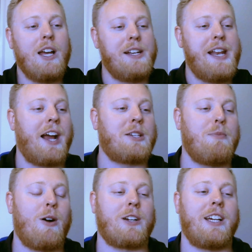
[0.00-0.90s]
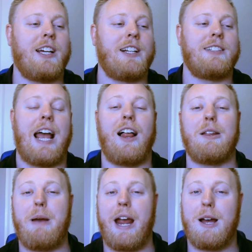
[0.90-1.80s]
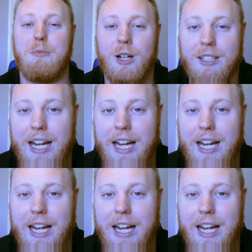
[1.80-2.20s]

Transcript: Next market is Alabama.